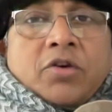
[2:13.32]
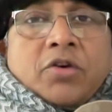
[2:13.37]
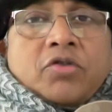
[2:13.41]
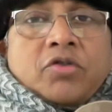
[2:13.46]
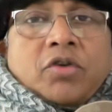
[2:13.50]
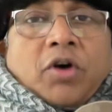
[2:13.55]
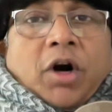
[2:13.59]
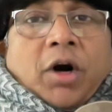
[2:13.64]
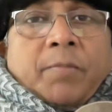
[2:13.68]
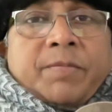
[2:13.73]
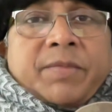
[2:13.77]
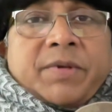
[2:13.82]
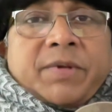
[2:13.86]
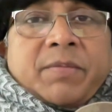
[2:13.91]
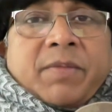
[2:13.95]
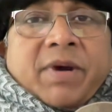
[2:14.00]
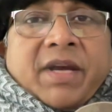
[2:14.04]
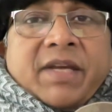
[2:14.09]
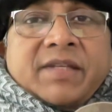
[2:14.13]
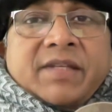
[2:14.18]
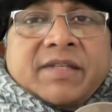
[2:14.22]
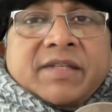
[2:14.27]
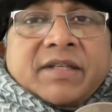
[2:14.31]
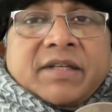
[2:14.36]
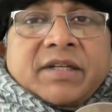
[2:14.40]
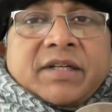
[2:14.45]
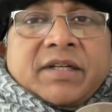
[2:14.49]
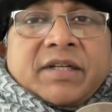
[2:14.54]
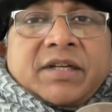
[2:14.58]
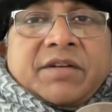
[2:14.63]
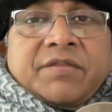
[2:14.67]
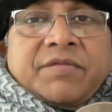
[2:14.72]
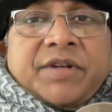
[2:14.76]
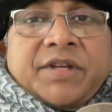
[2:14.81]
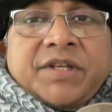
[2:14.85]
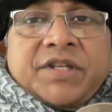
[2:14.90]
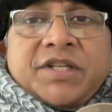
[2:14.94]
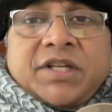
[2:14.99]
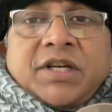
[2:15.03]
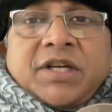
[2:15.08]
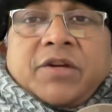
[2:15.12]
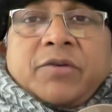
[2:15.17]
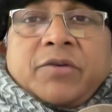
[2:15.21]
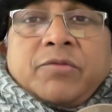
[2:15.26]
to optimize
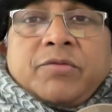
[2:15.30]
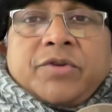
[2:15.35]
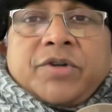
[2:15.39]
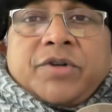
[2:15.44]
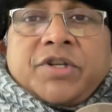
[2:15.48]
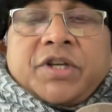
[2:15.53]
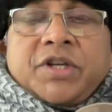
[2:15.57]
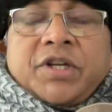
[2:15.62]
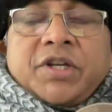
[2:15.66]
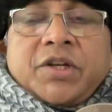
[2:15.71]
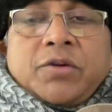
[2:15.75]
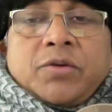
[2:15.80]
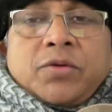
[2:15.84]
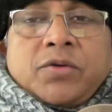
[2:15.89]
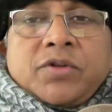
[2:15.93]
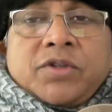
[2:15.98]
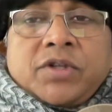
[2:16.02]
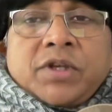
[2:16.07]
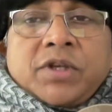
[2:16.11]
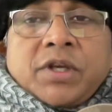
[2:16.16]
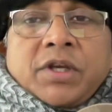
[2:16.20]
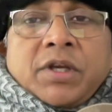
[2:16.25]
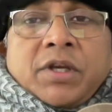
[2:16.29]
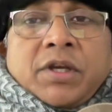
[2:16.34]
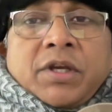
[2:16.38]
artificial nutrition use